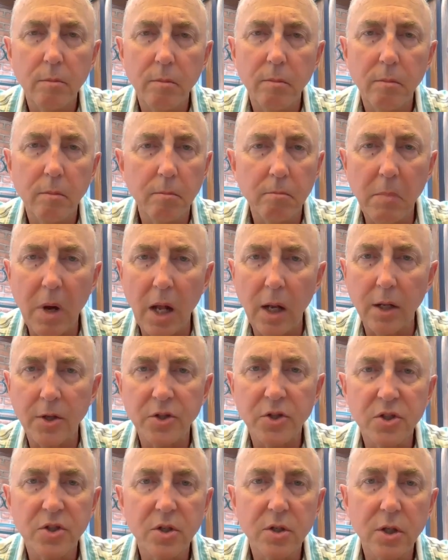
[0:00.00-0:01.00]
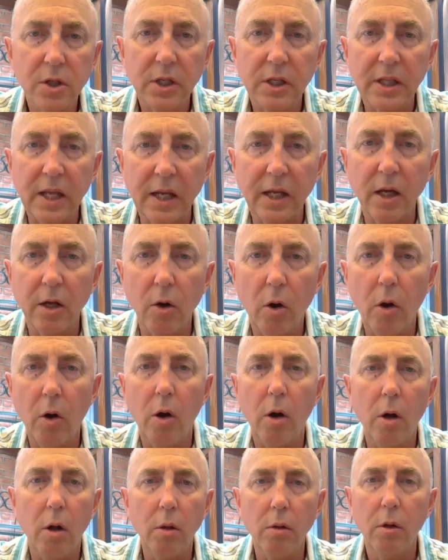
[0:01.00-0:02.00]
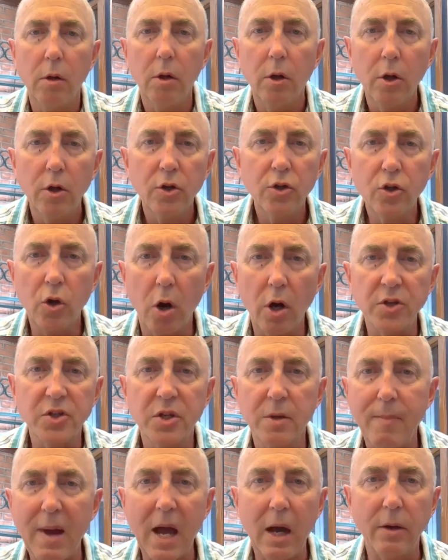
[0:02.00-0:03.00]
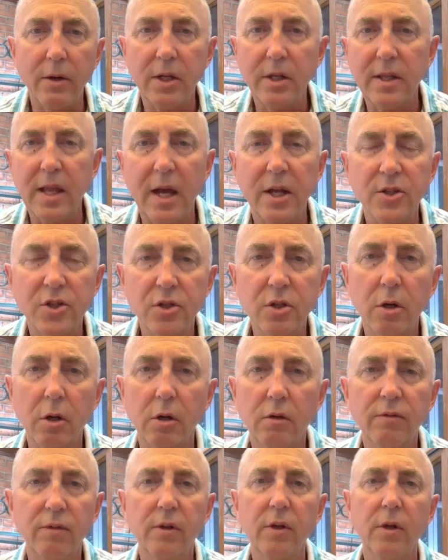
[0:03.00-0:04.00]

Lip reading: mollusks, they get all tossed about in that surf,